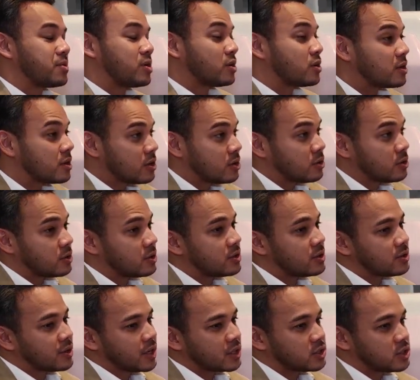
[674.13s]

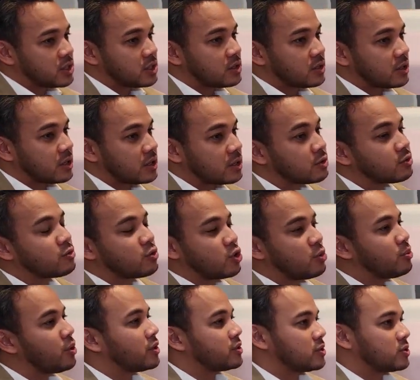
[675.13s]
You're actually a good
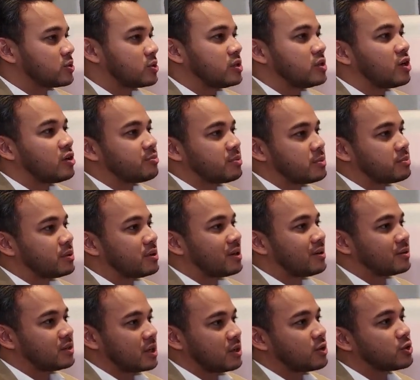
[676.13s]
role model to a lot of people
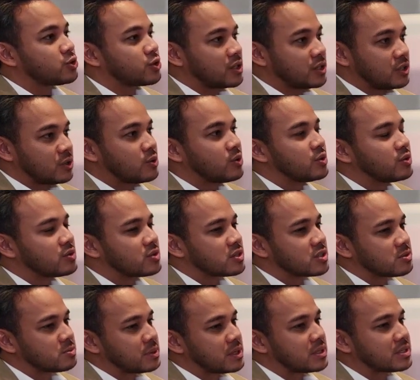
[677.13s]
out there who are trying to go into
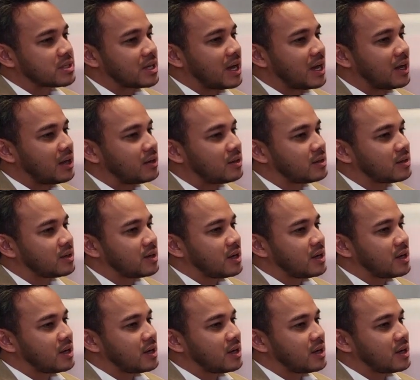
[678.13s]
the space, and